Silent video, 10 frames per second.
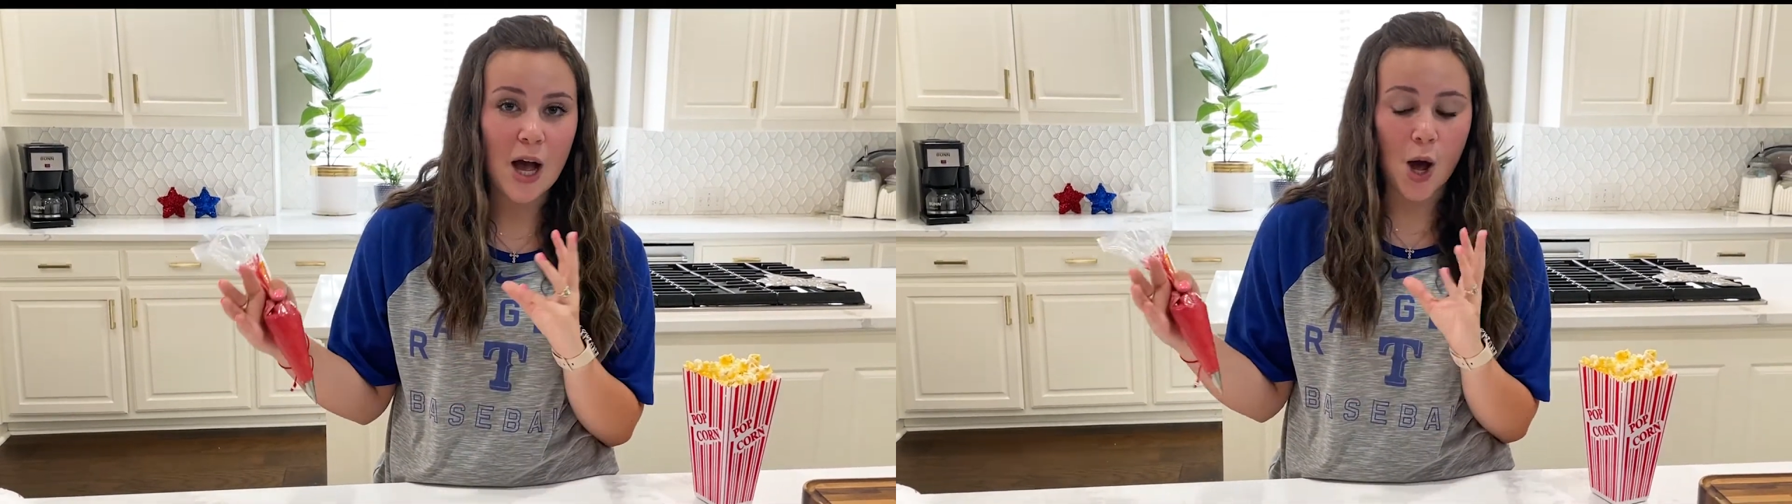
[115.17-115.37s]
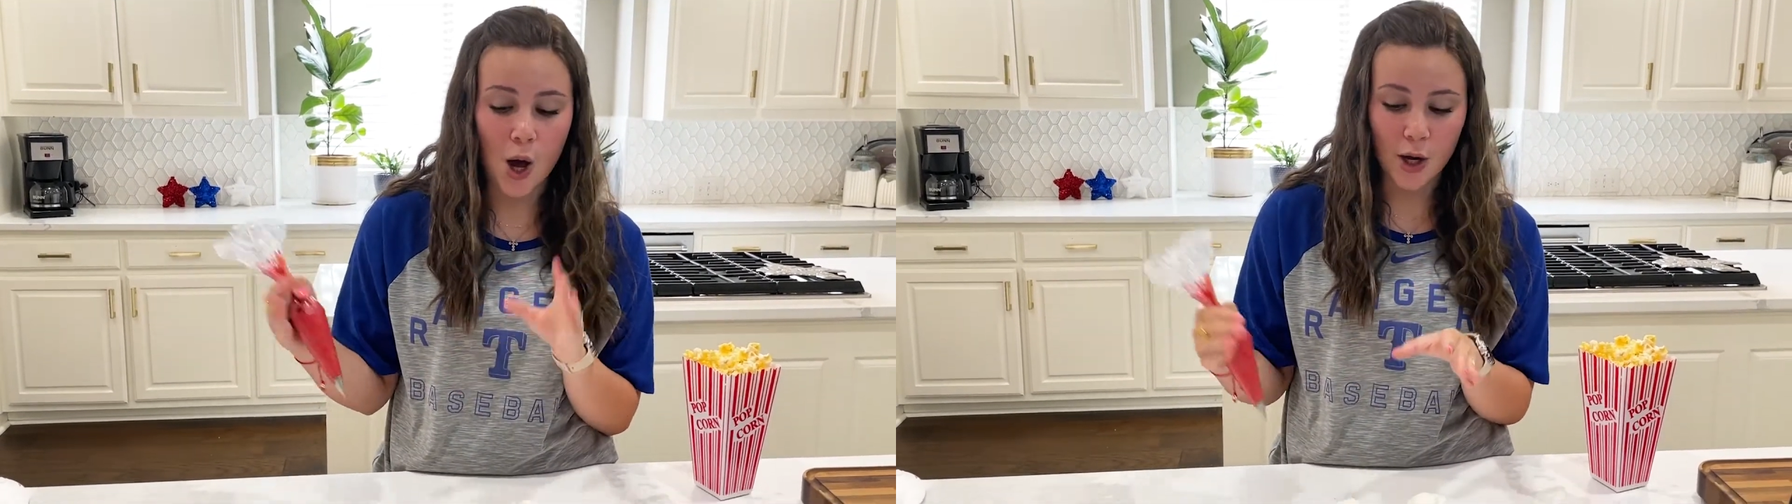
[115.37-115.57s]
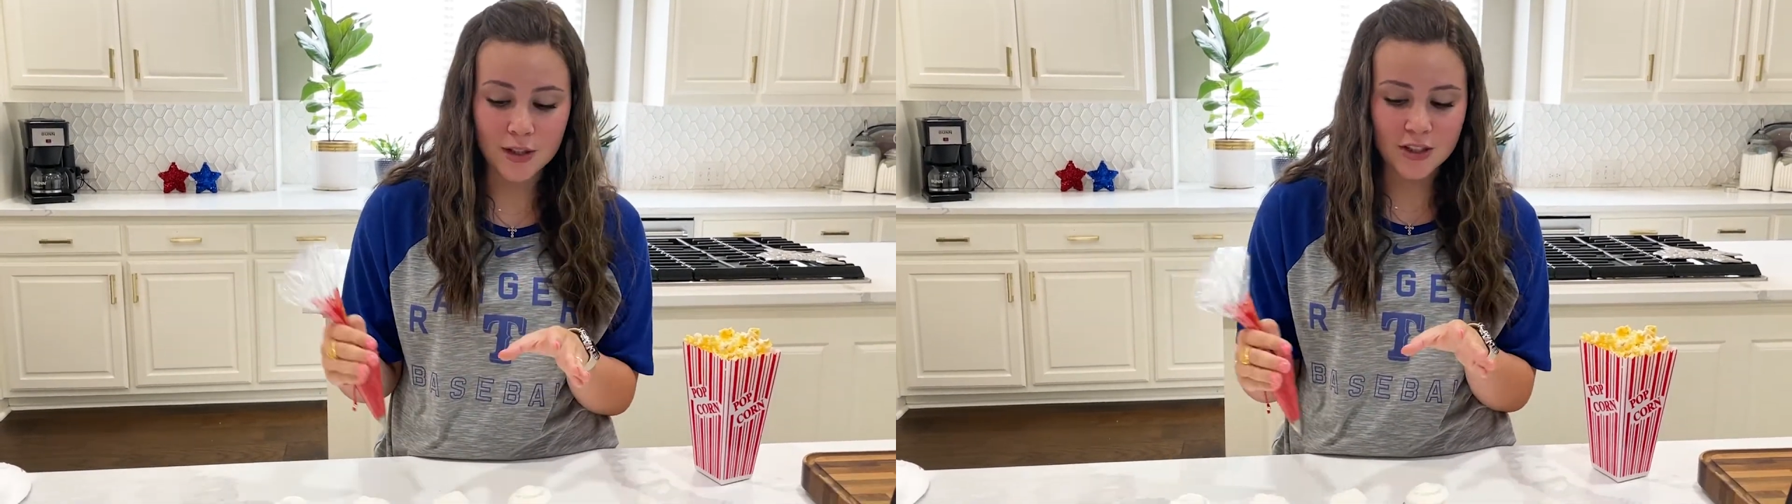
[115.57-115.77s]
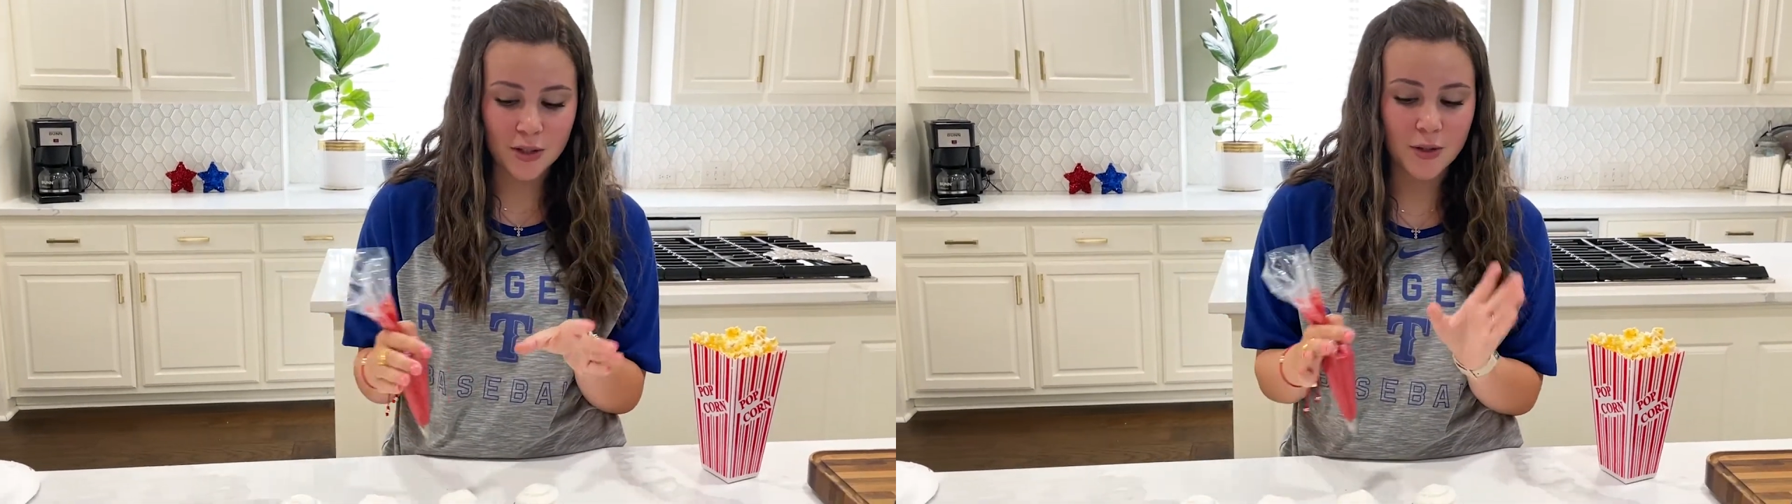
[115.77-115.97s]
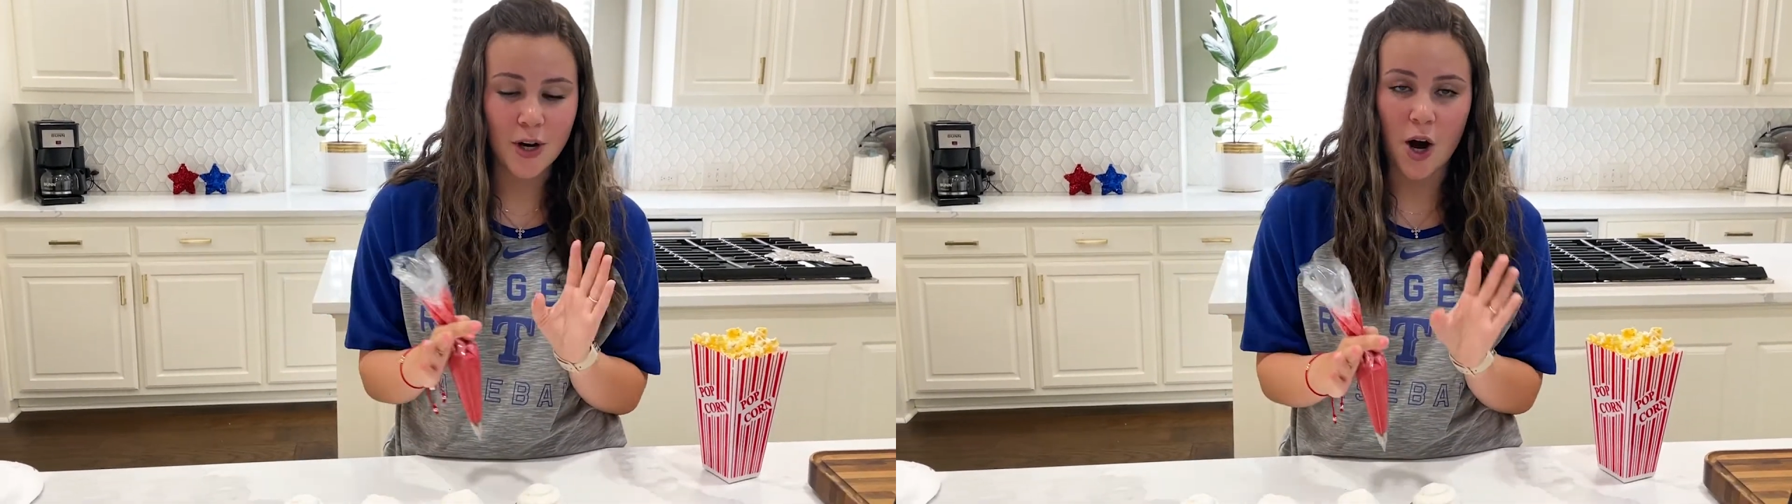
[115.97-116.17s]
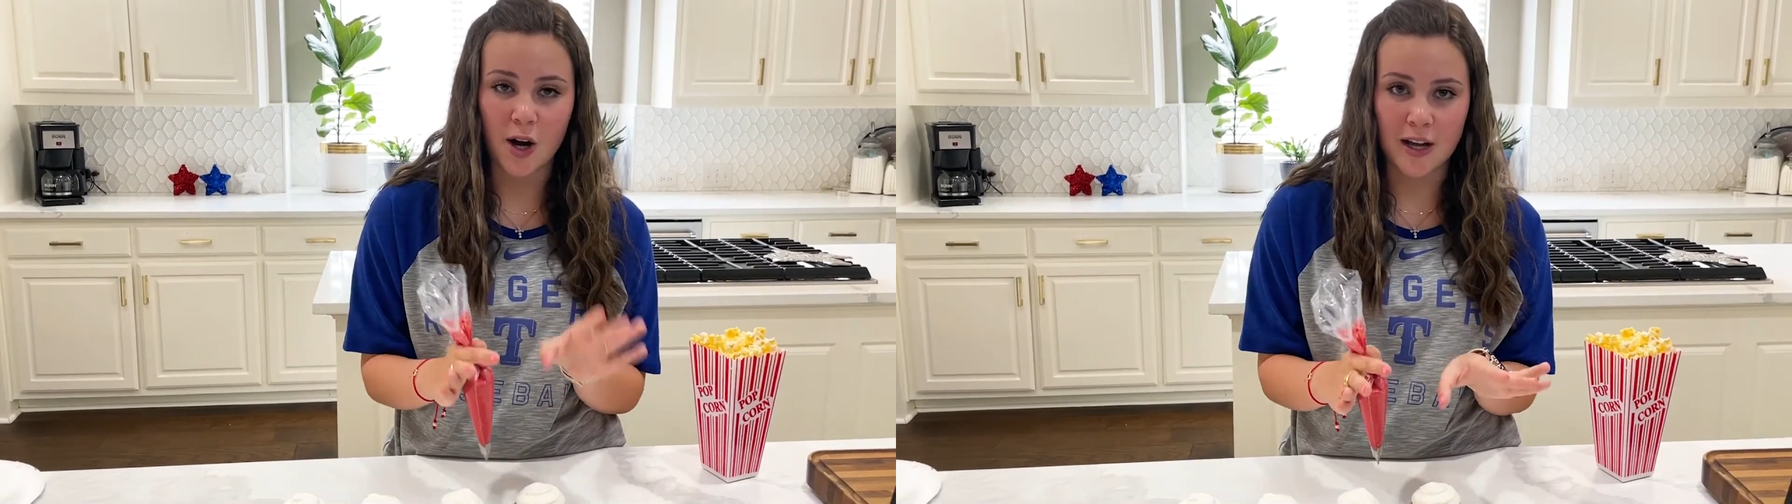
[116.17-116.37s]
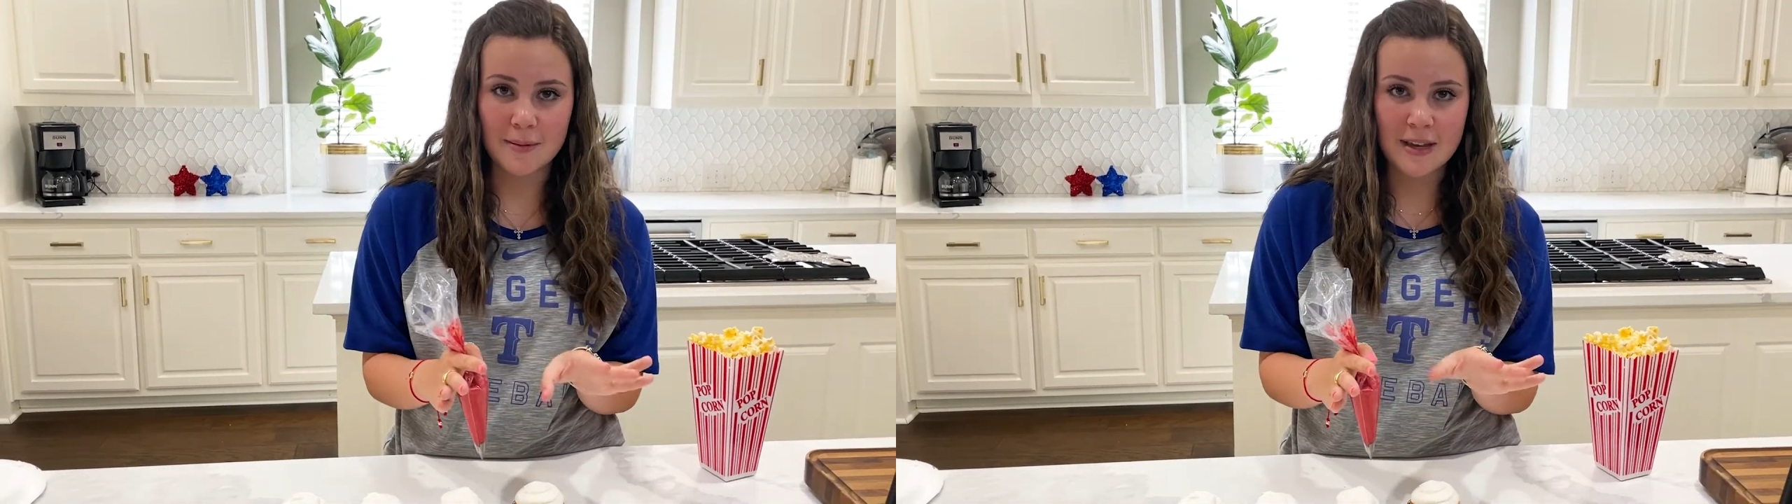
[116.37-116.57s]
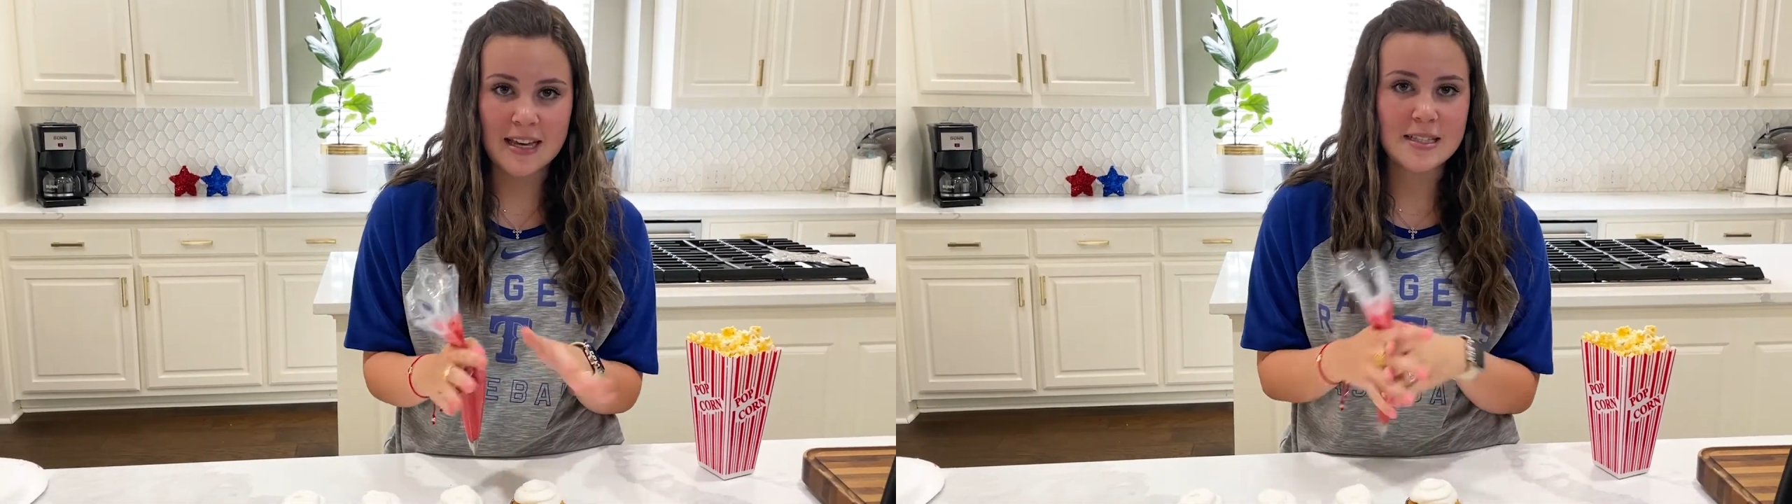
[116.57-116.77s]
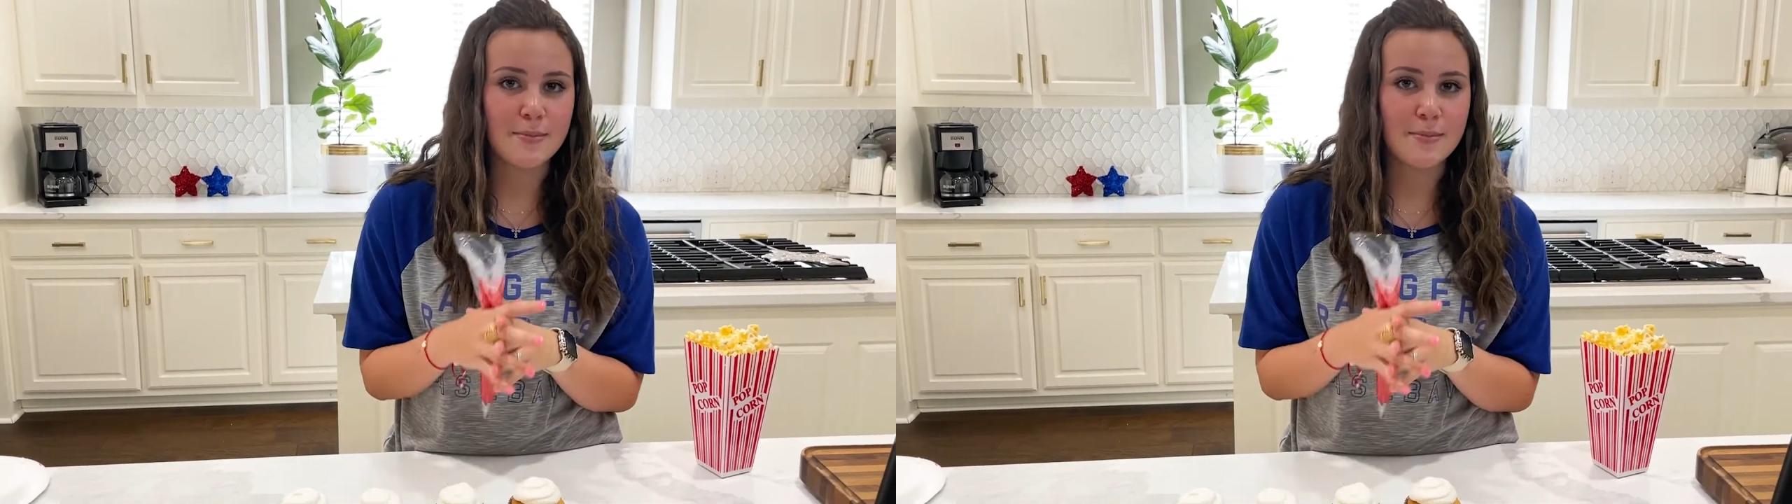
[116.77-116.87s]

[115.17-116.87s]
onto our cupcakes,